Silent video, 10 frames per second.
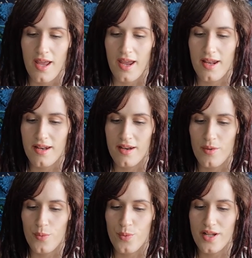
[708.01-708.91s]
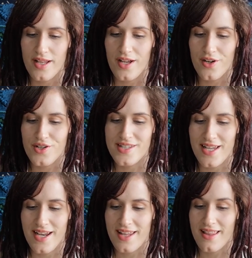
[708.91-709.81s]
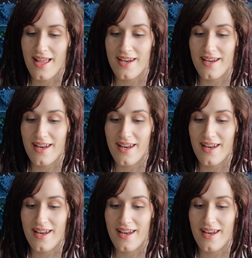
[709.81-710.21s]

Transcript: and really understanding that